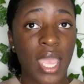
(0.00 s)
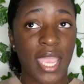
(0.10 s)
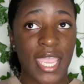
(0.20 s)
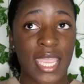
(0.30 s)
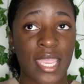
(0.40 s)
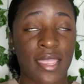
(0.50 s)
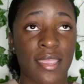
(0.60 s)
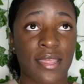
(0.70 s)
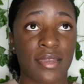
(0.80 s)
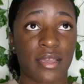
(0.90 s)

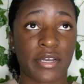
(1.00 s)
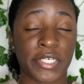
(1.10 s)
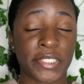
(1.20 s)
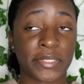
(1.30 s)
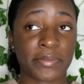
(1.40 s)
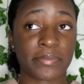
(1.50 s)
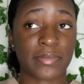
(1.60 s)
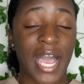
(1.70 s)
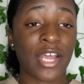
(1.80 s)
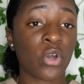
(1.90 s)
and
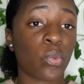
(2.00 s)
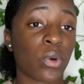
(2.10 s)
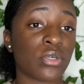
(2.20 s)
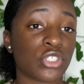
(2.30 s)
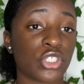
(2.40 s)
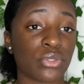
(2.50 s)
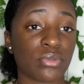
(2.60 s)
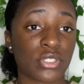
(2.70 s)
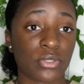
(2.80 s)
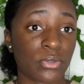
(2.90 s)
I don't want you
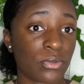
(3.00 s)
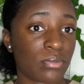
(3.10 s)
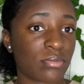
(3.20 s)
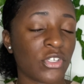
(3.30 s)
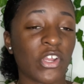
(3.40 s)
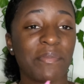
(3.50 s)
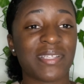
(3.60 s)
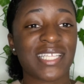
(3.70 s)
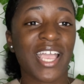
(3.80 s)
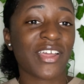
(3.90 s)
to, be
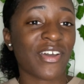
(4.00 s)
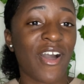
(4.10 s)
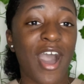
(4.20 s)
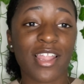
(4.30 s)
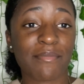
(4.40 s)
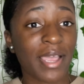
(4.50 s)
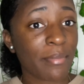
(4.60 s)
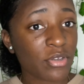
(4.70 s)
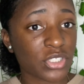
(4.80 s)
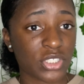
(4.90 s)
taking on all of my
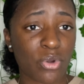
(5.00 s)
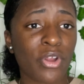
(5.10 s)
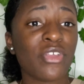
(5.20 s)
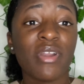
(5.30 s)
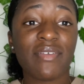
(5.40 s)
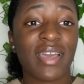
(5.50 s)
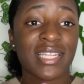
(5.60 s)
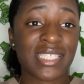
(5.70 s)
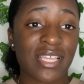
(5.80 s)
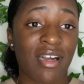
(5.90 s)
emotions. Or you don't even have to
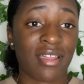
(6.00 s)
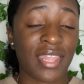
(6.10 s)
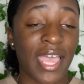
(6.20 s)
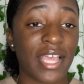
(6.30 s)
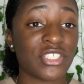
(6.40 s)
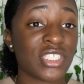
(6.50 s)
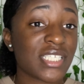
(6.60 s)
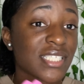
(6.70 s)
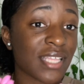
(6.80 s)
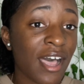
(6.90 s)
say all of that. Just
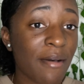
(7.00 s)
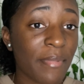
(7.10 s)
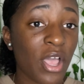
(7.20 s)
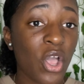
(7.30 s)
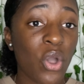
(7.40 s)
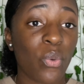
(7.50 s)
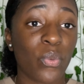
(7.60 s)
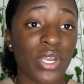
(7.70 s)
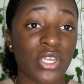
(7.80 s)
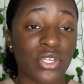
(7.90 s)
stop
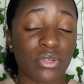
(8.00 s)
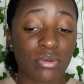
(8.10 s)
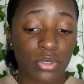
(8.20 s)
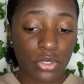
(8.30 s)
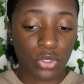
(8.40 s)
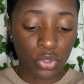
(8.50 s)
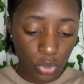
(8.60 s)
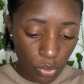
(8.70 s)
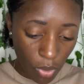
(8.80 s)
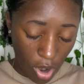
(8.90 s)
when
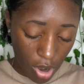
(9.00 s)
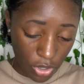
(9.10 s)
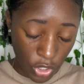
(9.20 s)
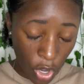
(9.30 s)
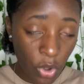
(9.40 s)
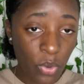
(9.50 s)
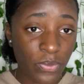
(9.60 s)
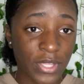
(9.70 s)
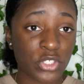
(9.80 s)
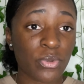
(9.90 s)
you know
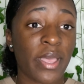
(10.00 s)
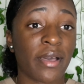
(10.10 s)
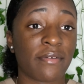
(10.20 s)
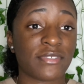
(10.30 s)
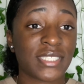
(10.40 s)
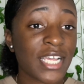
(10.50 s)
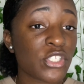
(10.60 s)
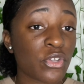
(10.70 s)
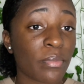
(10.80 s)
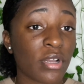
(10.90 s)
that you have said
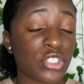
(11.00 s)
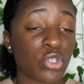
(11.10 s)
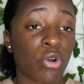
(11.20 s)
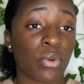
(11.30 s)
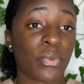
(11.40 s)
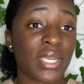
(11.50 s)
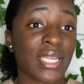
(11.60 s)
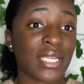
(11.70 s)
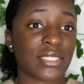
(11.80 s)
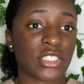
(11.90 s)
too much, or when it
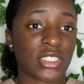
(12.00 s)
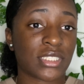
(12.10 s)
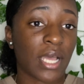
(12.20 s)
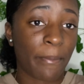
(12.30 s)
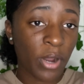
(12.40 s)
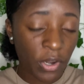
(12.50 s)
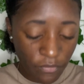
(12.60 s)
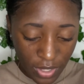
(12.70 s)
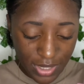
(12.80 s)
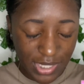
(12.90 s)
is just a
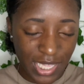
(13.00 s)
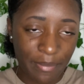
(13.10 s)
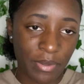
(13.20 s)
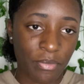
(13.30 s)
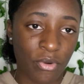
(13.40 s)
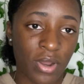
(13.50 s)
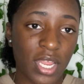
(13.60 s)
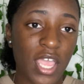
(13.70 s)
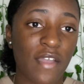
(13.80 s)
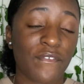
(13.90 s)
perfect stopping point
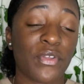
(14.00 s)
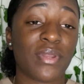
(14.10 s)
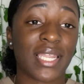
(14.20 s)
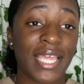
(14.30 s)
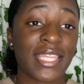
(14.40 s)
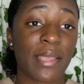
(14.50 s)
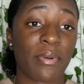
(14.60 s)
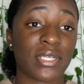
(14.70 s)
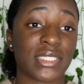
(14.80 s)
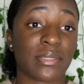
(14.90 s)
for you to let that
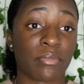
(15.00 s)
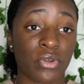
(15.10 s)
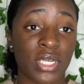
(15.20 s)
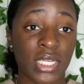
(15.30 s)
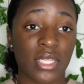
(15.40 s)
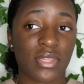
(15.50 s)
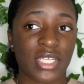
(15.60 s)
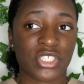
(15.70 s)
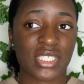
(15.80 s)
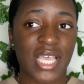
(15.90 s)
person breathe and
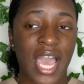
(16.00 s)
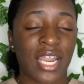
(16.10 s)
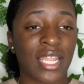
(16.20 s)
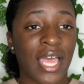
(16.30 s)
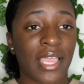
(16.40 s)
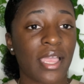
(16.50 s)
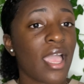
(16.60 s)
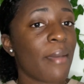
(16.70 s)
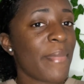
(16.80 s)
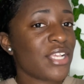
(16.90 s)
just kind of like
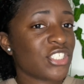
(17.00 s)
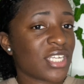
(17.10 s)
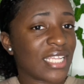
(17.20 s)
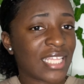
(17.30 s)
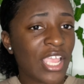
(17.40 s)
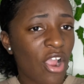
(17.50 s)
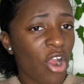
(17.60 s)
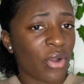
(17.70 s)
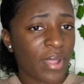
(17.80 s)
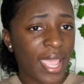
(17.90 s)
make sure that they are
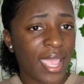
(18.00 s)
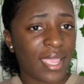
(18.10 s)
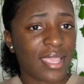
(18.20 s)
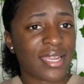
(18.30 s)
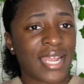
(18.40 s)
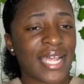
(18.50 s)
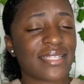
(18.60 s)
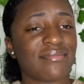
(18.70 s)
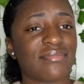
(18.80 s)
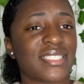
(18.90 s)
okay and not
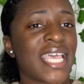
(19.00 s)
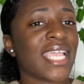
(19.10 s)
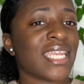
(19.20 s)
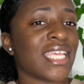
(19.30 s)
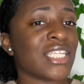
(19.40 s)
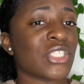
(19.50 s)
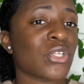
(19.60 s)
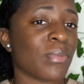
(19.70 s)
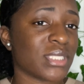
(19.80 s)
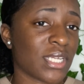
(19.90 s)
taking in too
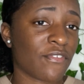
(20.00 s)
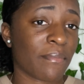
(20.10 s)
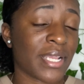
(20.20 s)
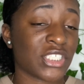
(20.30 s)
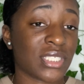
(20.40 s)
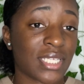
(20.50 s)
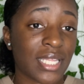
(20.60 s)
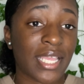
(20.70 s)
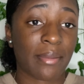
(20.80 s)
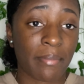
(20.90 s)
much information that they
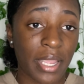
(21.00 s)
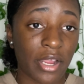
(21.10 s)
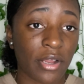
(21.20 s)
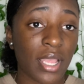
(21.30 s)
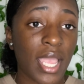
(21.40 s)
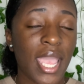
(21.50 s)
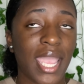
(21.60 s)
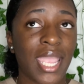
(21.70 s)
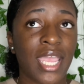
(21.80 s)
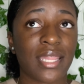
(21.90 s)
can bear.
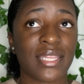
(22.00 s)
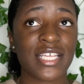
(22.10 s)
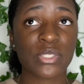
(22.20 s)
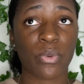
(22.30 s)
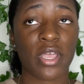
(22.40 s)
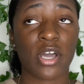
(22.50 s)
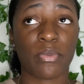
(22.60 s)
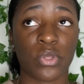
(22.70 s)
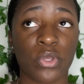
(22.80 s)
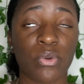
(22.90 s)
And this will help
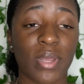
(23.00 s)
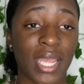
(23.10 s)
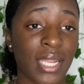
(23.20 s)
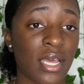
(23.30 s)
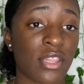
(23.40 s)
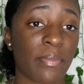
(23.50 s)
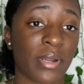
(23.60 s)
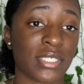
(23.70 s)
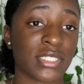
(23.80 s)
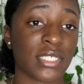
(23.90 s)
you and the other
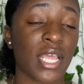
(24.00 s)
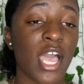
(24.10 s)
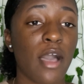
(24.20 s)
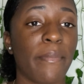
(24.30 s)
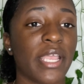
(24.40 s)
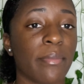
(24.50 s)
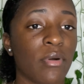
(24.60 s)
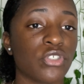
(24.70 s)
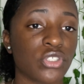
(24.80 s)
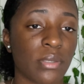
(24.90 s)
person. But
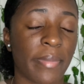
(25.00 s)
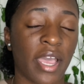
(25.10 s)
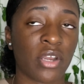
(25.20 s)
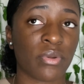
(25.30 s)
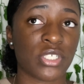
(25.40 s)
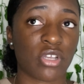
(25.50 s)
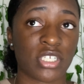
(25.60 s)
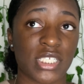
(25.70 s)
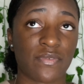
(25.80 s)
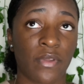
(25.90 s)
emotional boundaries are
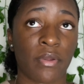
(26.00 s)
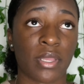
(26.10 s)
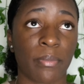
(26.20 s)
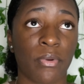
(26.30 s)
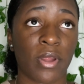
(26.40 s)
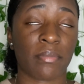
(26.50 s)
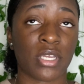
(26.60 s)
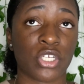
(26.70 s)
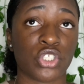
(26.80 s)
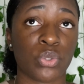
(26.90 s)
just very important
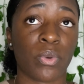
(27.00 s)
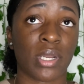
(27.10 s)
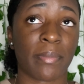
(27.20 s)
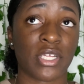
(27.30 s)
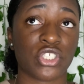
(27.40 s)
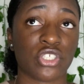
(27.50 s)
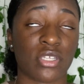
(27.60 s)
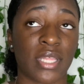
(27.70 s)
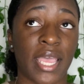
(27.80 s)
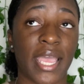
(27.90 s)
because you want to make sure
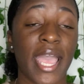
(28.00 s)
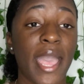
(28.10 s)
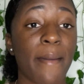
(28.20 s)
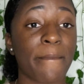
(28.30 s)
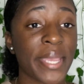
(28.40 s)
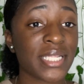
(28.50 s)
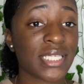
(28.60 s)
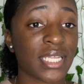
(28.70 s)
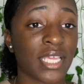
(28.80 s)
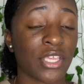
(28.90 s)
that
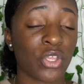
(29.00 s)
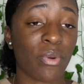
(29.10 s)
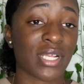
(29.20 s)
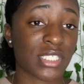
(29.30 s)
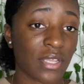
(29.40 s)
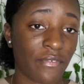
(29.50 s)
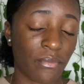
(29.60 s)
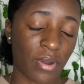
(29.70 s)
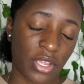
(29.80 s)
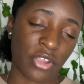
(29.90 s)
mentally you are
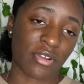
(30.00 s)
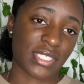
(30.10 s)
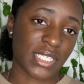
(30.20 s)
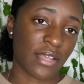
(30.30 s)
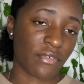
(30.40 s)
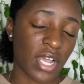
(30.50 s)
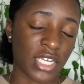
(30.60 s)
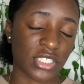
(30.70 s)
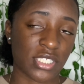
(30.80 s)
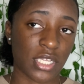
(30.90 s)
self-aware and you're
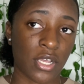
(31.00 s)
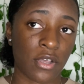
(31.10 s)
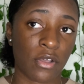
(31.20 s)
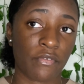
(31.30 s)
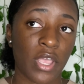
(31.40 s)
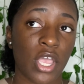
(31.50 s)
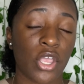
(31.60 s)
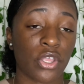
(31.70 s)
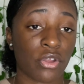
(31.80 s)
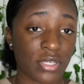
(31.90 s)
self-conscious of
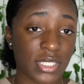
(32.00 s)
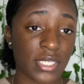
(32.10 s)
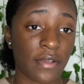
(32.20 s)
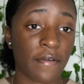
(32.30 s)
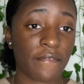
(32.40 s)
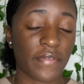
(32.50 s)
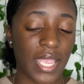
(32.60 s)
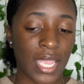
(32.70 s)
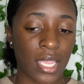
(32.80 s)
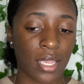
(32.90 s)
yourself
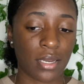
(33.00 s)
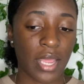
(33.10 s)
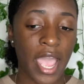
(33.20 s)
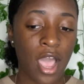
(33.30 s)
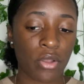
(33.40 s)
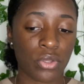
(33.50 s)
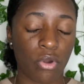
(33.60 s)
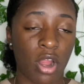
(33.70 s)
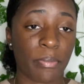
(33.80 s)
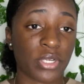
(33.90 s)
and how you
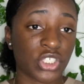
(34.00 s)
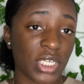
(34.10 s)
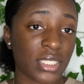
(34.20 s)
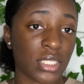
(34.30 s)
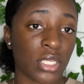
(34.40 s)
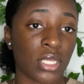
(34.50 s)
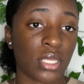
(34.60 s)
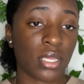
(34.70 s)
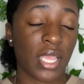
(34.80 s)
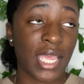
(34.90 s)
are projecting
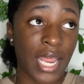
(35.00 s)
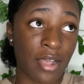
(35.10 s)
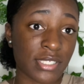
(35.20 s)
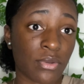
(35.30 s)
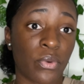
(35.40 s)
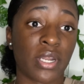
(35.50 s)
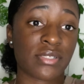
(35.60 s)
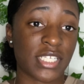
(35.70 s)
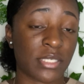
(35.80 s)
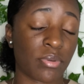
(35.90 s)
and how someone else
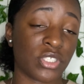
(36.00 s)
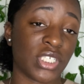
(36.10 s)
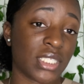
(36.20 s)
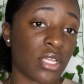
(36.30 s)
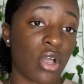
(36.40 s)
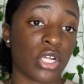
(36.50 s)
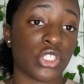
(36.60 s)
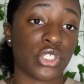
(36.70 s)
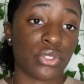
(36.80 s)
is projecting onto